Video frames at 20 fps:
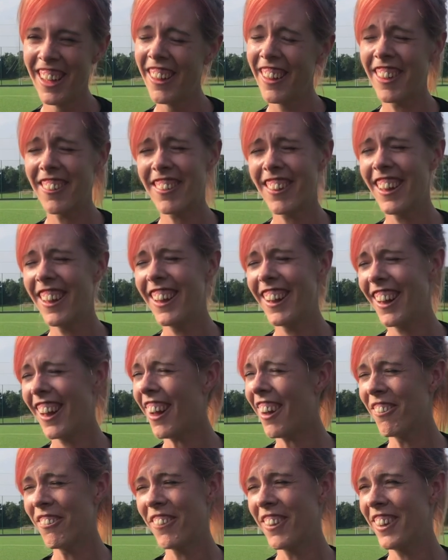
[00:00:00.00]
There's a
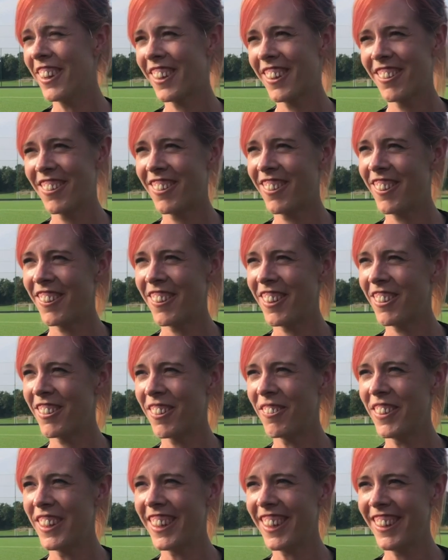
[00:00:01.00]
lot of work
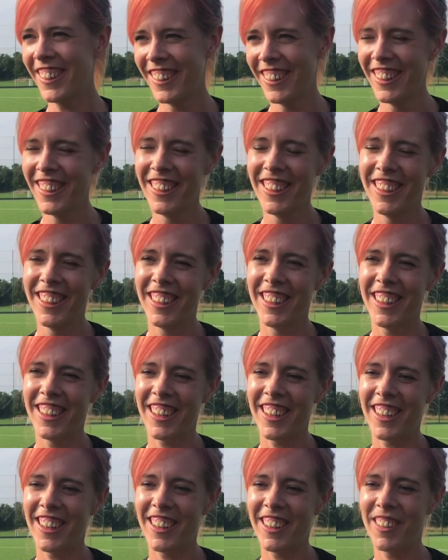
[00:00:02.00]
to be done.
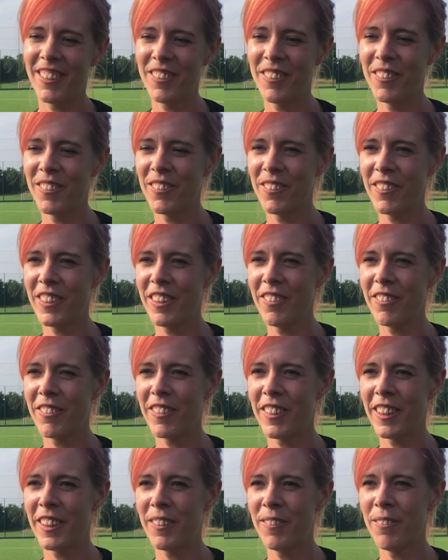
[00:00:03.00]

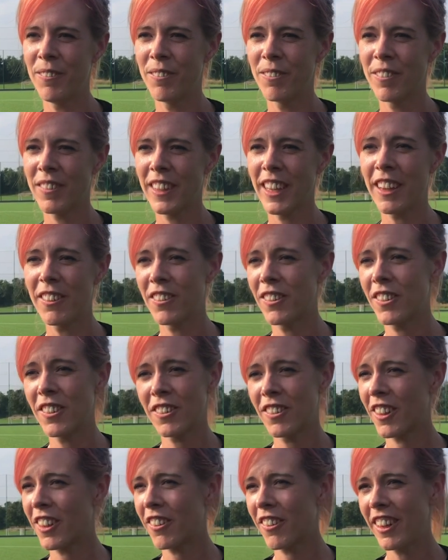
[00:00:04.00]
It's
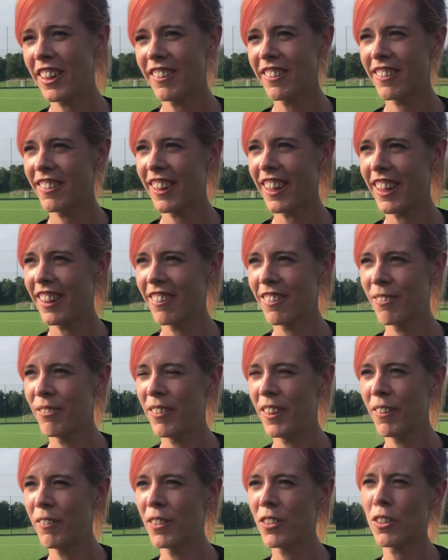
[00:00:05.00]
just a great start,
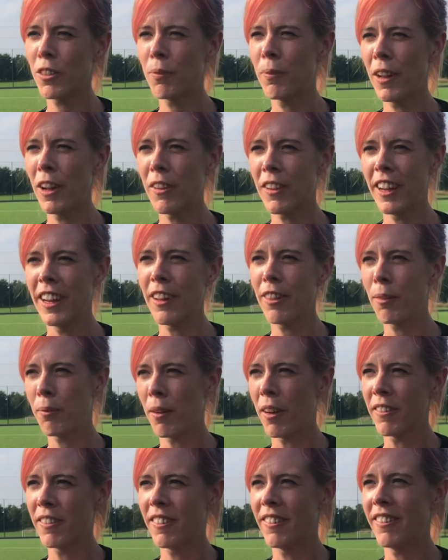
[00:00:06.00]
but we'll just be looking at the
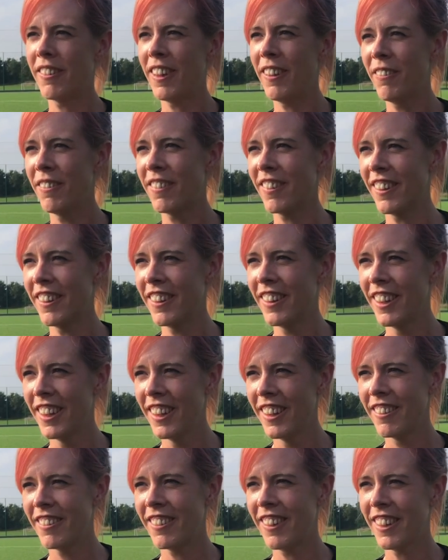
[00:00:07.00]
positives and
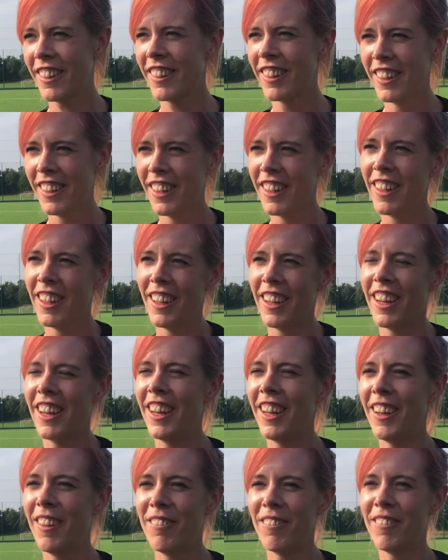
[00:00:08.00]
still...
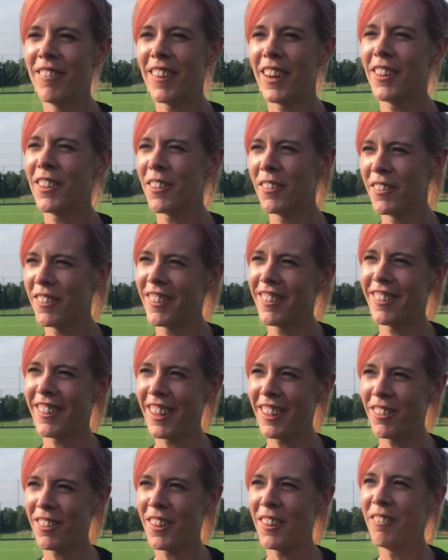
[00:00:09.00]
I don't want to
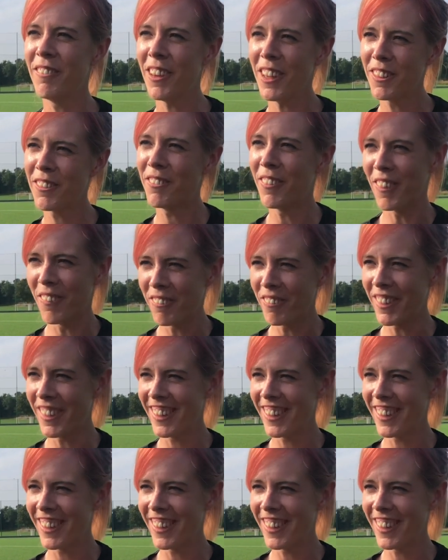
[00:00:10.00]
say too much, but